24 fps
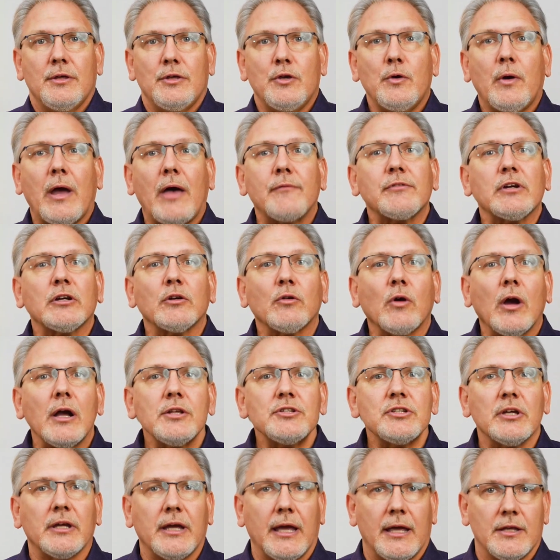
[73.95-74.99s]
You have a
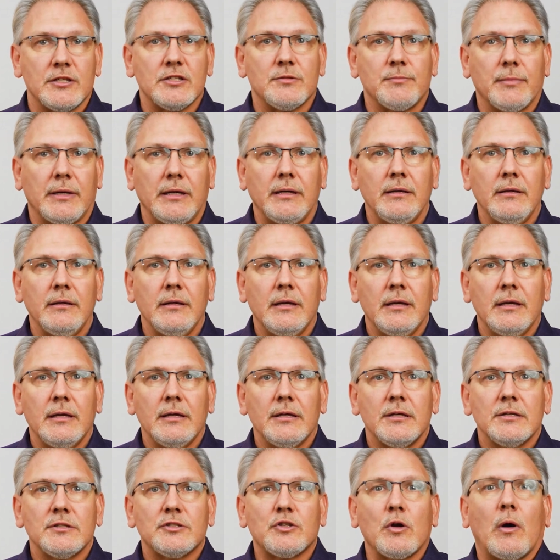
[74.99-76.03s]
grudge against me,
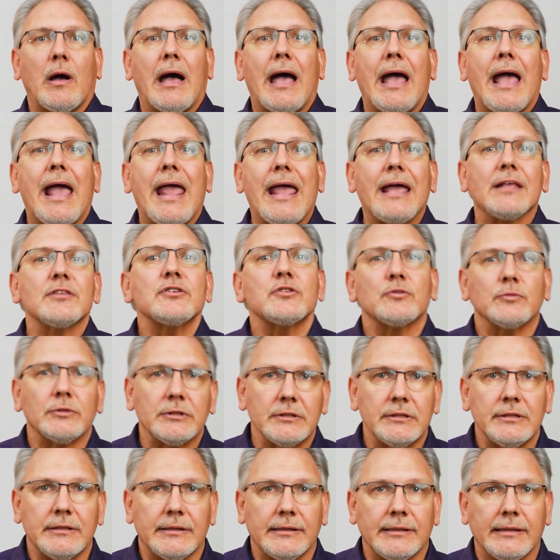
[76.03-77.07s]
so I answer
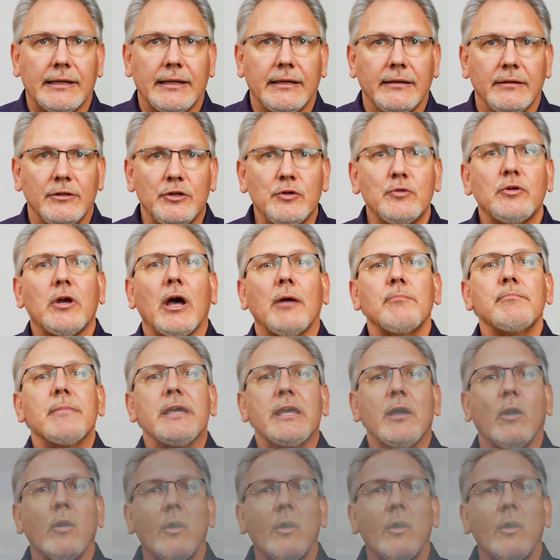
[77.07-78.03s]
in kind. You cut me